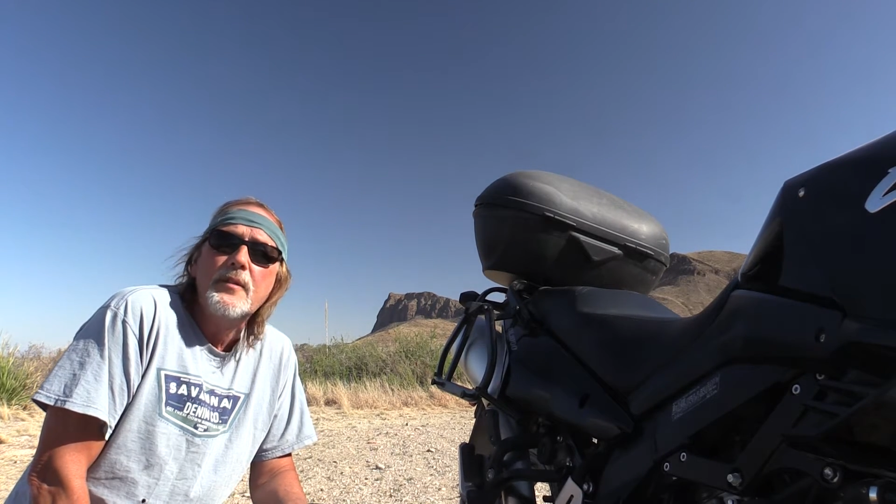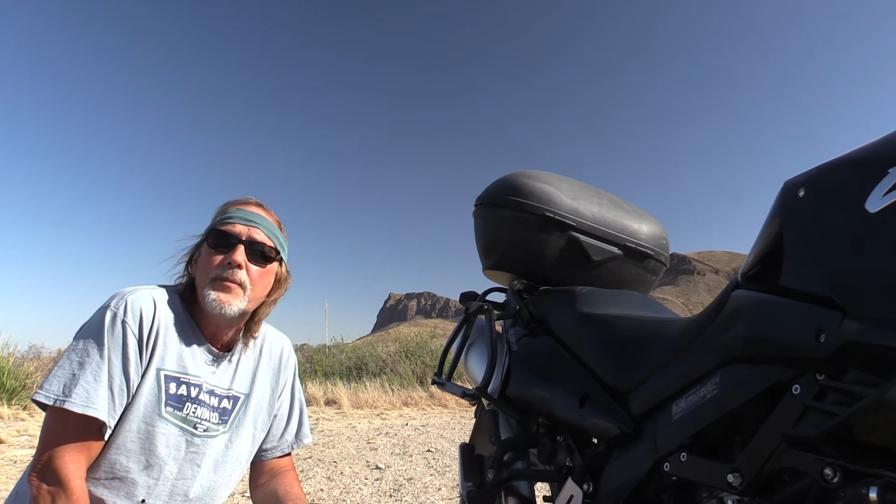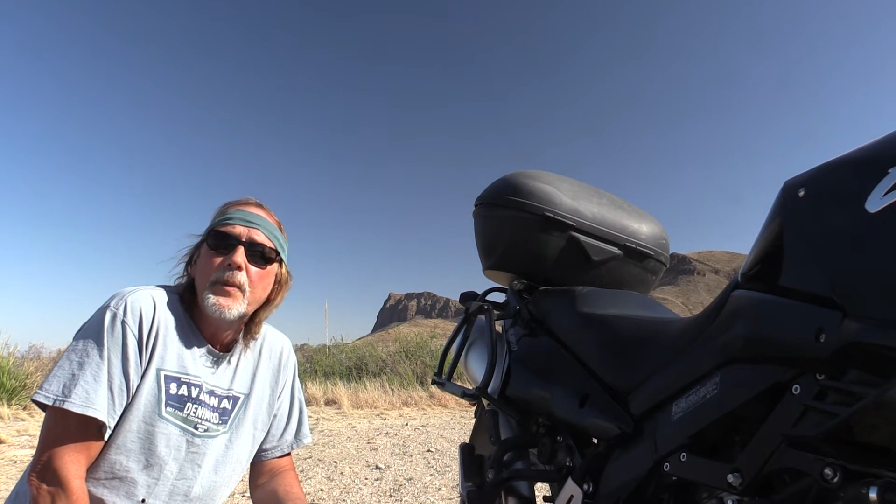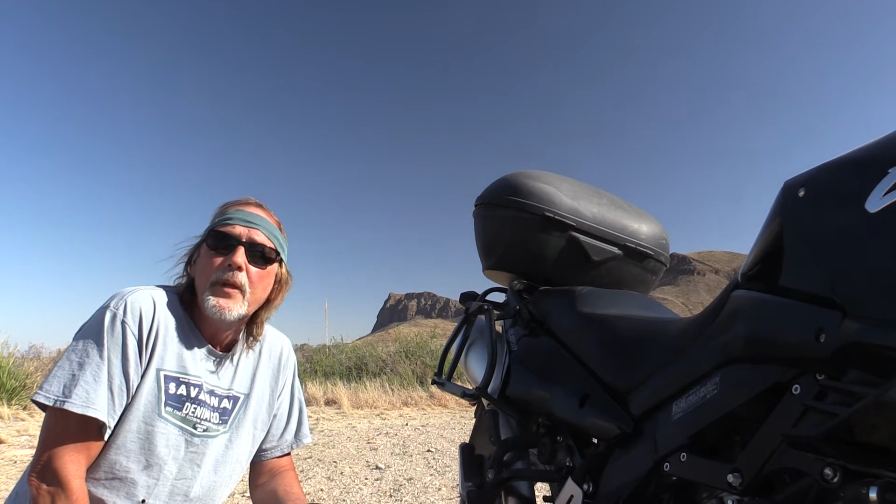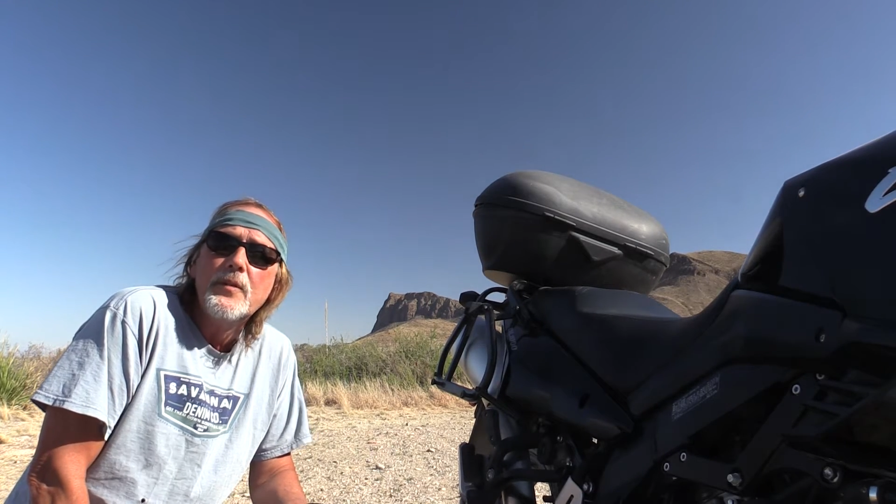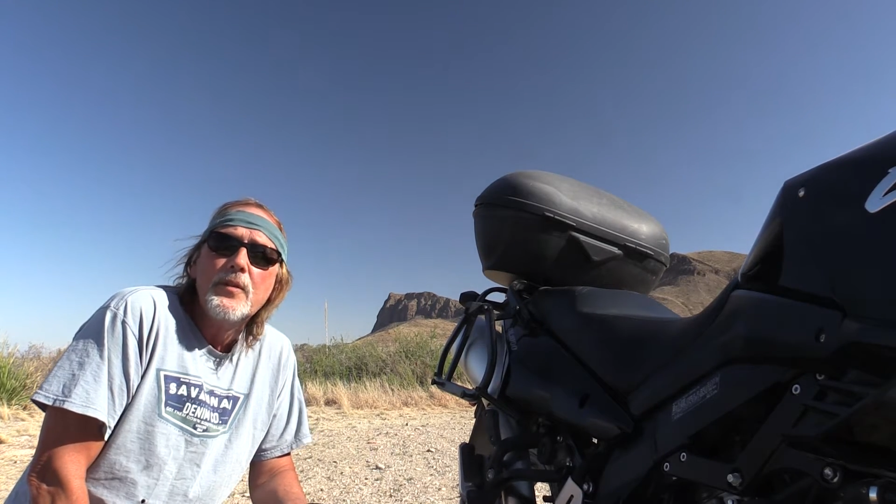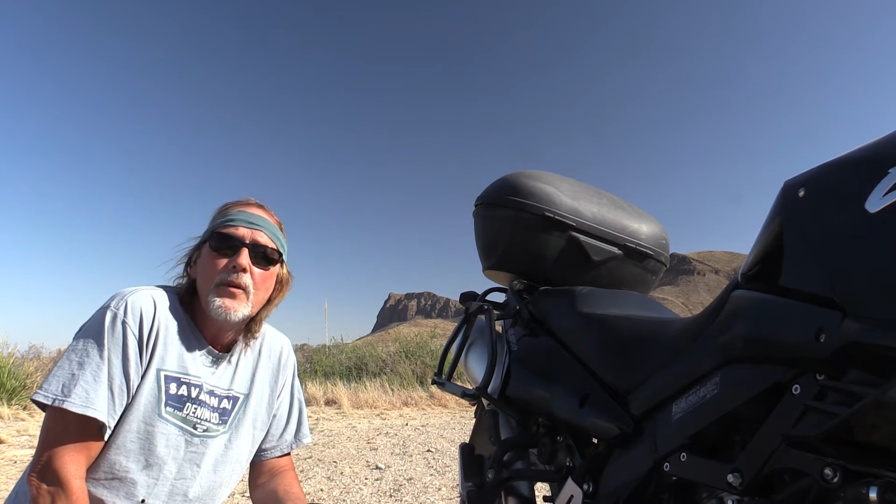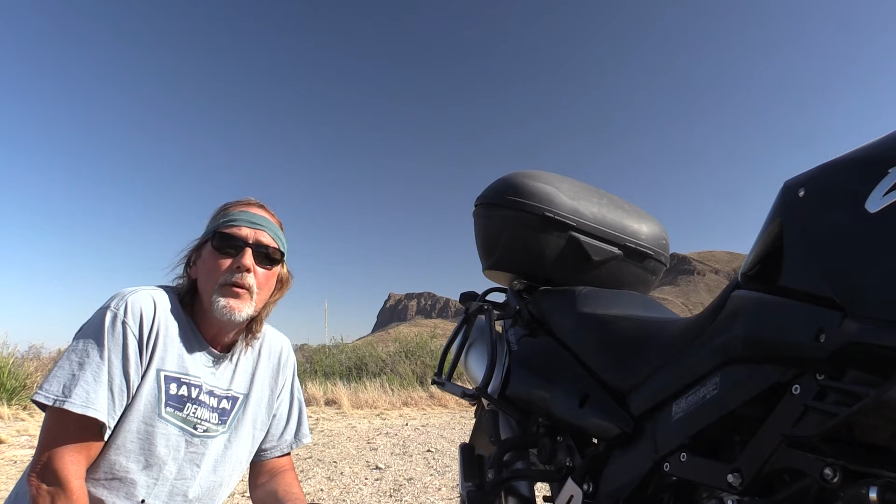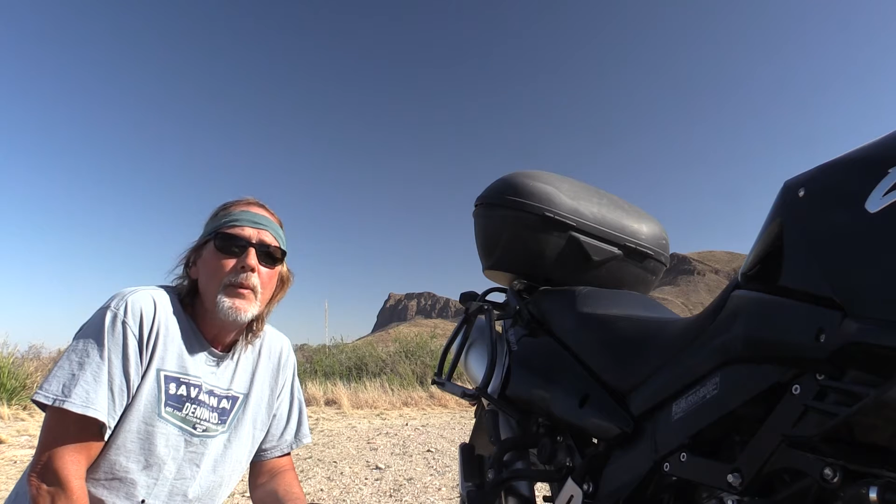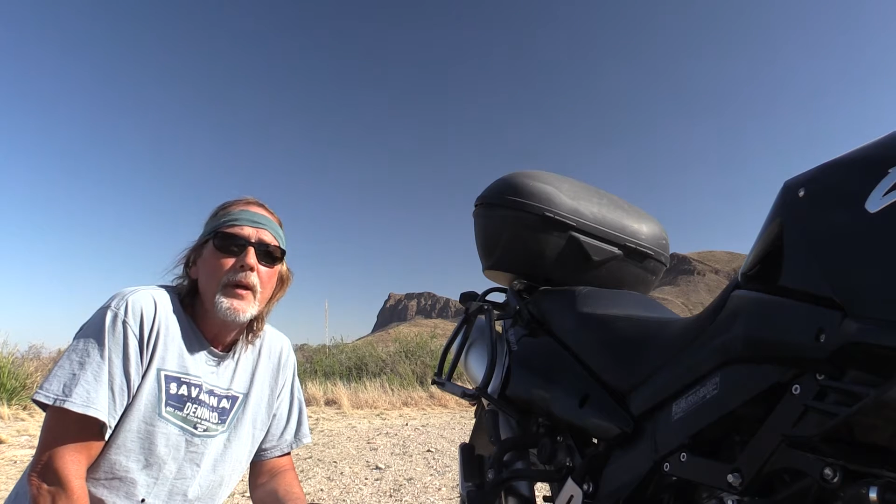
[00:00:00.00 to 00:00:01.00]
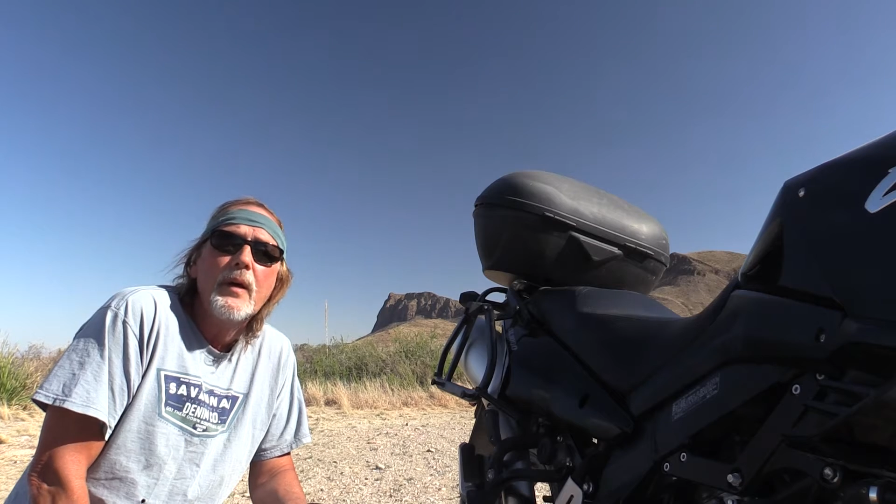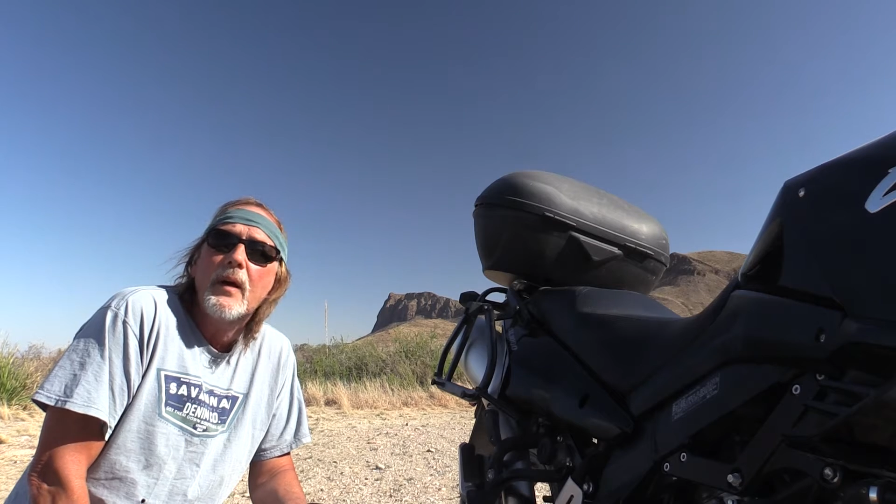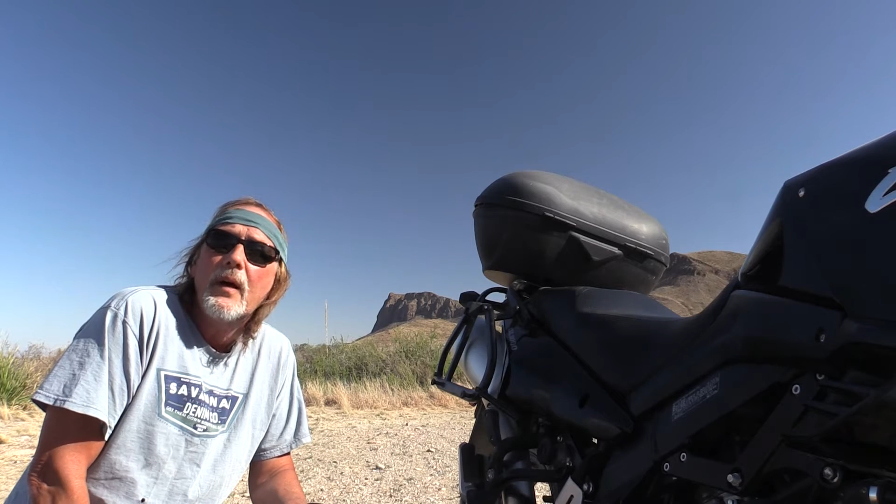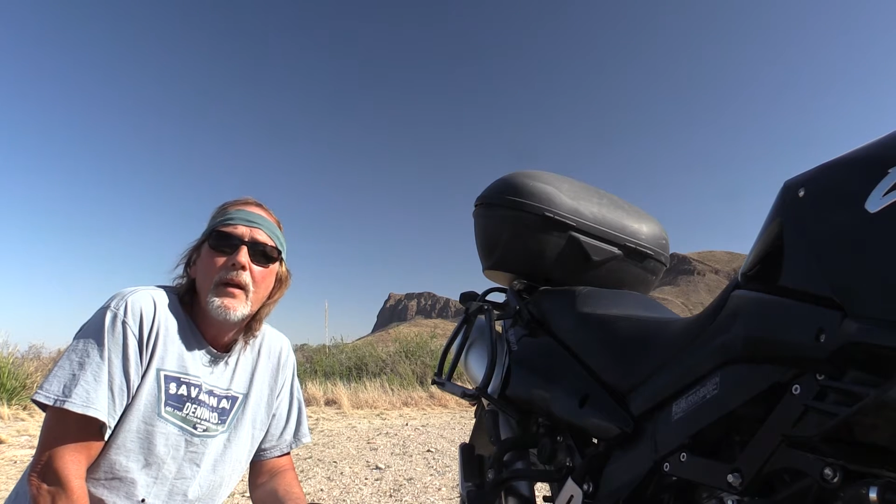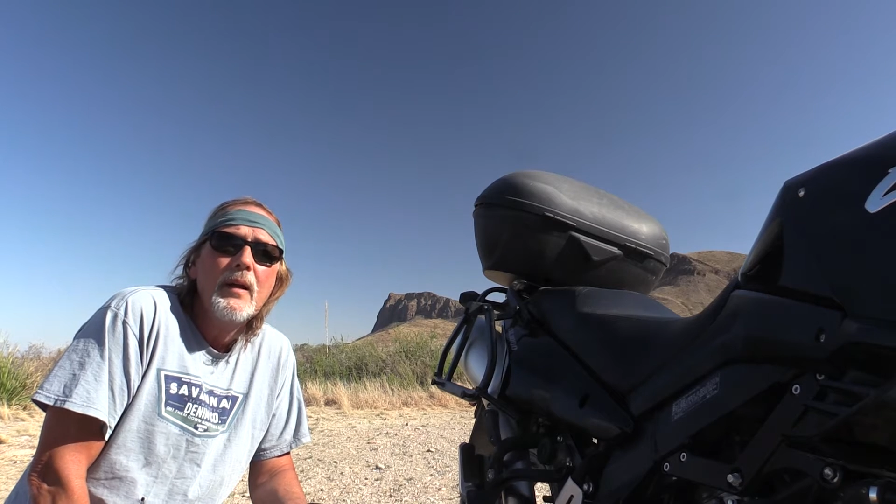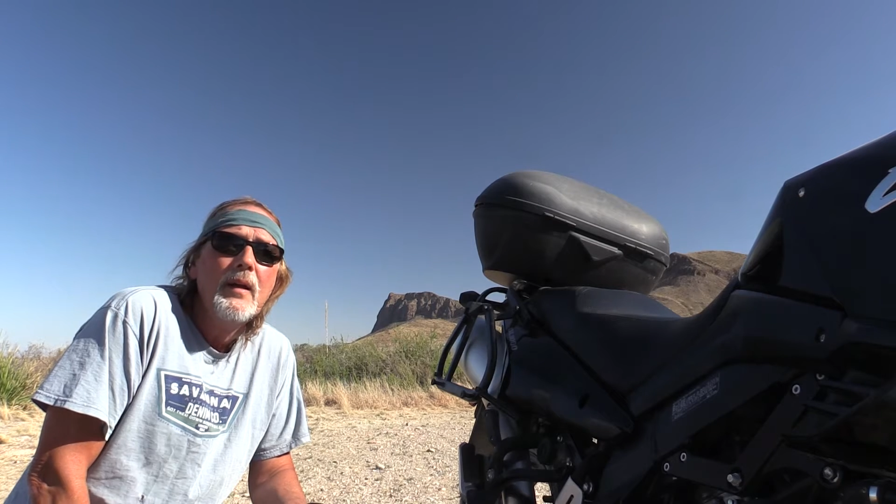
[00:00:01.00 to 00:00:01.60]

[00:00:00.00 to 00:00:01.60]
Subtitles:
speech. Oh my god,